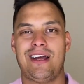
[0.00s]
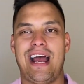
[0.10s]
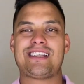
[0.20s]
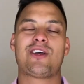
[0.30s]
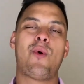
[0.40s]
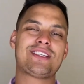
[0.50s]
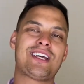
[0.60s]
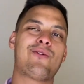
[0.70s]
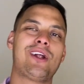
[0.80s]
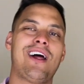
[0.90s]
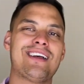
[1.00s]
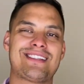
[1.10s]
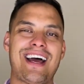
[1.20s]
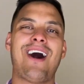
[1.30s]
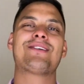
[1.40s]
And so once I realized
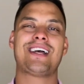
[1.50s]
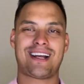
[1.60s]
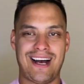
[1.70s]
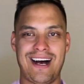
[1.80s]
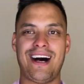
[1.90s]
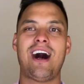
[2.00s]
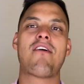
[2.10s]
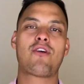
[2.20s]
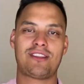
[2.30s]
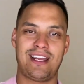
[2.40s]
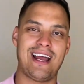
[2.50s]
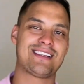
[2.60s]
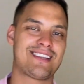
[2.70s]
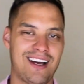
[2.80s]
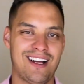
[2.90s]
that, I was like, haha, I've got the
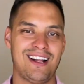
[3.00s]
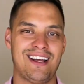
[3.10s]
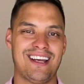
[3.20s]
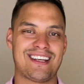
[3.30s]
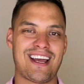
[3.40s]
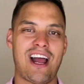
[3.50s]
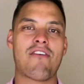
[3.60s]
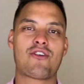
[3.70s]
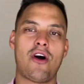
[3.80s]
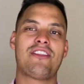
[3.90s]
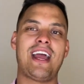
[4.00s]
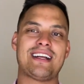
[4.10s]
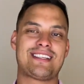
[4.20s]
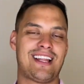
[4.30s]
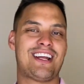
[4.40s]
answer. Okay, I've got the
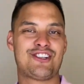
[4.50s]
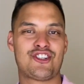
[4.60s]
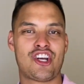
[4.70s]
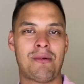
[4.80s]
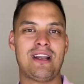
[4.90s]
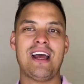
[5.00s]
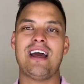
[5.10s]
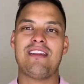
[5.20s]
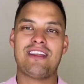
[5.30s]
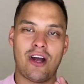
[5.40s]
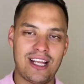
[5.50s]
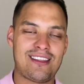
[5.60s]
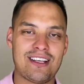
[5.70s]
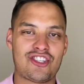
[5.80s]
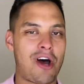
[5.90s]
answer, ladies and gentlemen. The only
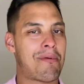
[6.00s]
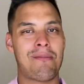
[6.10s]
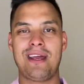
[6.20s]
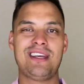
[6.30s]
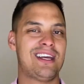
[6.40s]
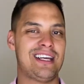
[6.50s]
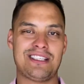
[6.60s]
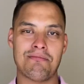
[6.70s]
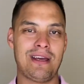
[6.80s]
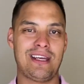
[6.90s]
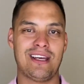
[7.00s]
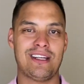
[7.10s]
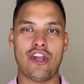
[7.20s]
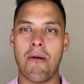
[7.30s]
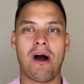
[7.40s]
thing stopping me is me.
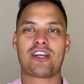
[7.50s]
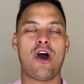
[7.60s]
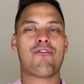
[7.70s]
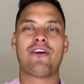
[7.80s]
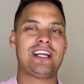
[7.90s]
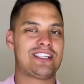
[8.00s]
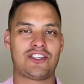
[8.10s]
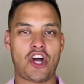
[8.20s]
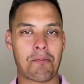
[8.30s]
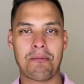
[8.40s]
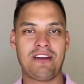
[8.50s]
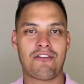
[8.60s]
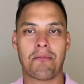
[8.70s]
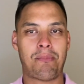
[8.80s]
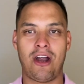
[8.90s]
No, my girlfriend isn't stopping me
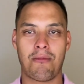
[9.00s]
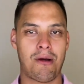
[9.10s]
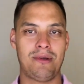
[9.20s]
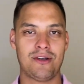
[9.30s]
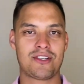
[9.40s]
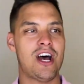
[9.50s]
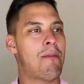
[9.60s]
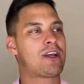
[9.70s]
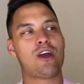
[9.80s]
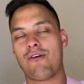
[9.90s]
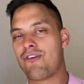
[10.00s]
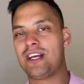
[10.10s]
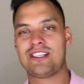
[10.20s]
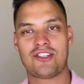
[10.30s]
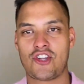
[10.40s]
from preparing my meals. My girlfriend
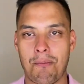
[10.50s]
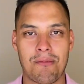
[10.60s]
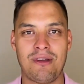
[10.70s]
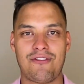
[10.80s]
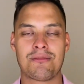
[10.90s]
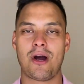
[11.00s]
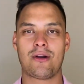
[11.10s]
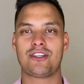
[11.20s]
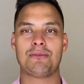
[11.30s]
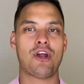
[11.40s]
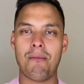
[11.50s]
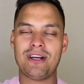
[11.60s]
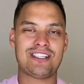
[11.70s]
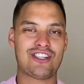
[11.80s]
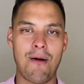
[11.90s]
isn't stopping me from going to the gym.
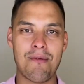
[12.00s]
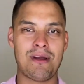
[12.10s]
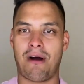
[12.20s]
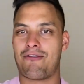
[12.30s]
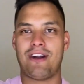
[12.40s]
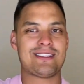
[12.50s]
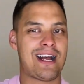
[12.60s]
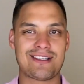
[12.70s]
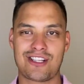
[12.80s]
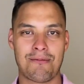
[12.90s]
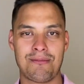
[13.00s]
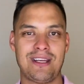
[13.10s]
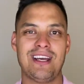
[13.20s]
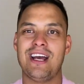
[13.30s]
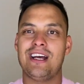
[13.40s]
Nobody's stopping me. My friends aren't stopping
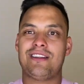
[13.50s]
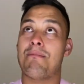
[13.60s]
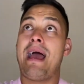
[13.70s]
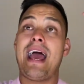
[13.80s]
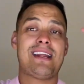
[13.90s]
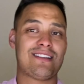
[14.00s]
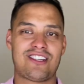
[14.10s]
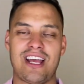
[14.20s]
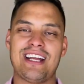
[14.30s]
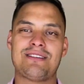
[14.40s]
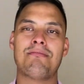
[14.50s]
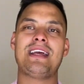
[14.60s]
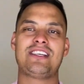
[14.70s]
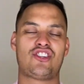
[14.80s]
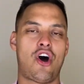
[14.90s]
me. The man isn't. It's
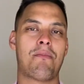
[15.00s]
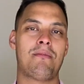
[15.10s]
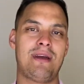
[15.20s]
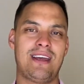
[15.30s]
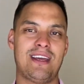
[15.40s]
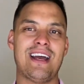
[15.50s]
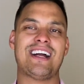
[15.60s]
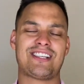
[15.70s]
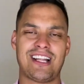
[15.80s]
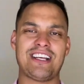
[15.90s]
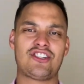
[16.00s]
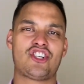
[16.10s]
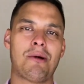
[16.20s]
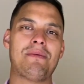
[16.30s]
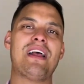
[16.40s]
me stopping me. And so, ladies and
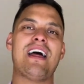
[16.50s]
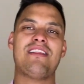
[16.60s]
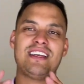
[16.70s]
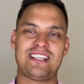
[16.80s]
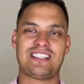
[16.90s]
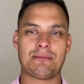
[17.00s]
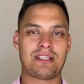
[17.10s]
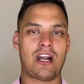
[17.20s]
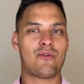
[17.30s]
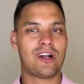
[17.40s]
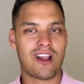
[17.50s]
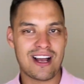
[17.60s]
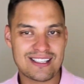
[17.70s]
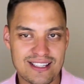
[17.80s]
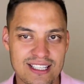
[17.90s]
gentlemen, this is something I
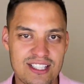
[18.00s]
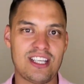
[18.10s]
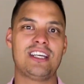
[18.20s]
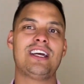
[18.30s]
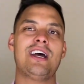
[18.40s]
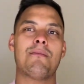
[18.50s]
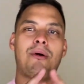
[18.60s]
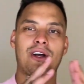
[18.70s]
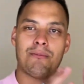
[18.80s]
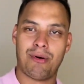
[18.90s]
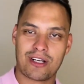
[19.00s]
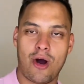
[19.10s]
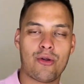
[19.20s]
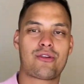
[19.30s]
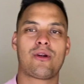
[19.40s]
realized this year by
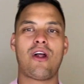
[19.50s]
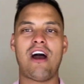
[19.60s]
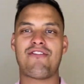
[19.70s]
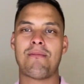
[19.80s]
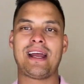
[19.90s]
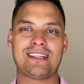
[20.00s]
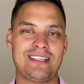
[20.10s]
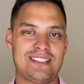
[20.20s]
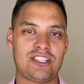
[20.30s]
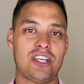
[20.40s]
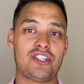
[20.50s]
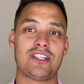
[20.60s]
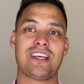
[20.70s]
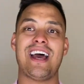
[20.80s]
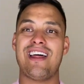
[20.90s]
going through life and making these
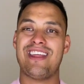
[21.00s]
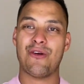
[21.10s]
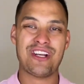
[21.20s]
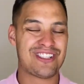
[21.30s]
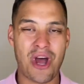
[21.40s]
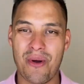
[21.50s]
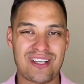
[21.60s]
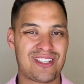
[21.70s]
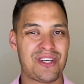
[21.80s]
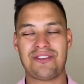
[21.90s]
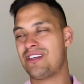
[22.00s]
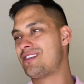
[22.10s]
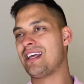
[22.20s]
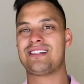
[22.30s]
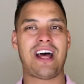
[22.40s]
decisions. There is no excuses.
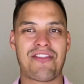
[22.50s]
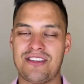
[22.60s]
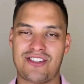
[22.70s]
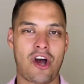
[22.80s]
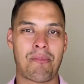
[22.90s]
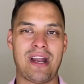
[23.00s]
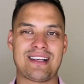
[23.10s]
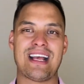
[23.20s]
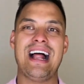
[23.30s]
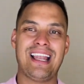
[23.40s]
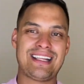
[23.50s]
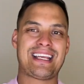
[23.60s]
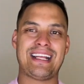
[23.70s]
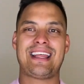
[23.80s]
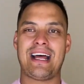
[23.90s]
There's nothing stopping us. Let's
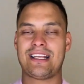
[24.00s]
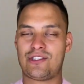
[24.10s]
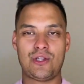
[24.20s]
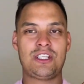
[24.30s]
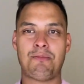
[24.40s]
get down. Let's do these